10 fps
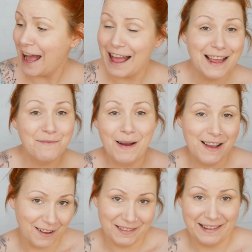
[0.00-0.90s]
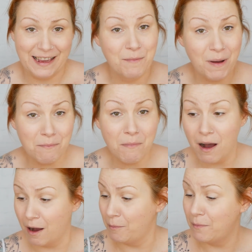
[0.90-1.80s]
And my auntie and my
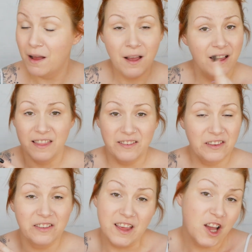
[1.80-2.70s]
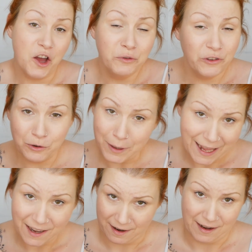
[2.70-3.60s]
mum, this is their go-to
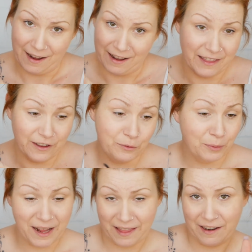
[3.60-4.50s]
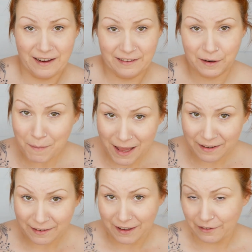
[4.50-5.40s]
hair colour, and they swear that it is
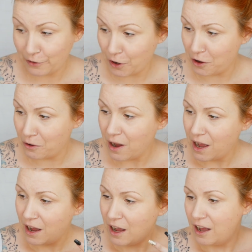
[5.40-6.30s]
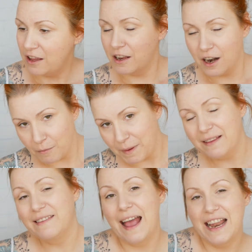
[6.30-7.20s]
amazing. So, you know,
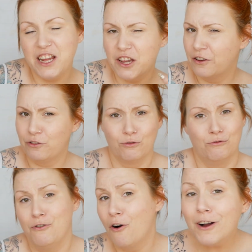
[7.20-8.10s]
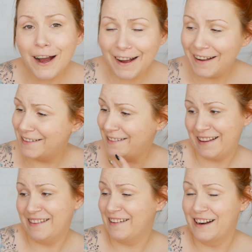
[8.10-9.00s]
being 10 years or longer
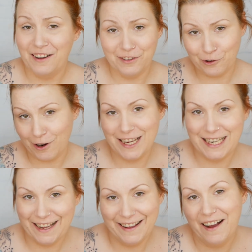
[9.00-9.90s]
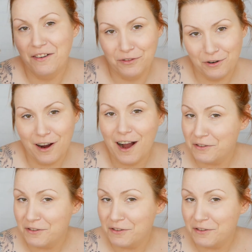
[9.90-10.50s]
since I last tried it, I thought